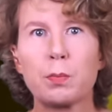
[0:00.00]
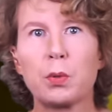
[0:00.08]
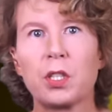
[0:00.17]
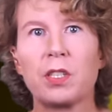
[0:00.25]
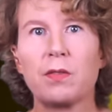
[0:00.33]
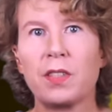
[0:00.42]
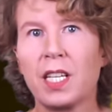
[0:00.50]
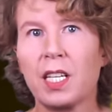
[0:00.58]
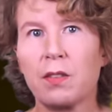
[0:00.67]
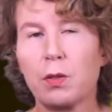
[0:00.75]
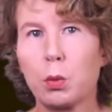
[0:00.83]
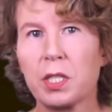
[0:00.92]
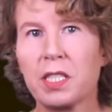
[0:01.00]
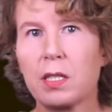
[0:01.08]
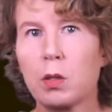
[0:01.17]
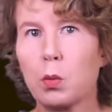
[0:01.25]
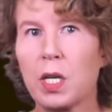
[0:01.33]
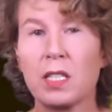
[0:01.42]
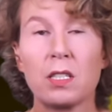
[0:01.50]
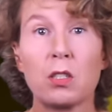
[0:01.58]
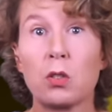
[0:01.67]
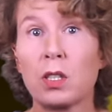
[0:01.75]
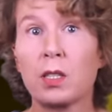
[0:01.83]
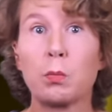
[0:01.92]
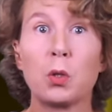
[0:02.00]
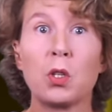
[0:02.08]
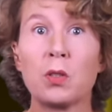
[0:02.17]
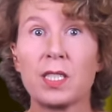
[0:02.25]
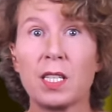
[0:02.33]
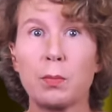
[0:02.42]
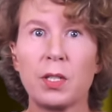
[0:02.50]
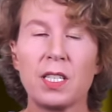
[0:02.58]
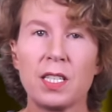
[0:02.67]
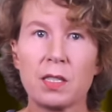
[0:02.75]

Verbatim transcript: but given that every once in a while a rocket blows up in the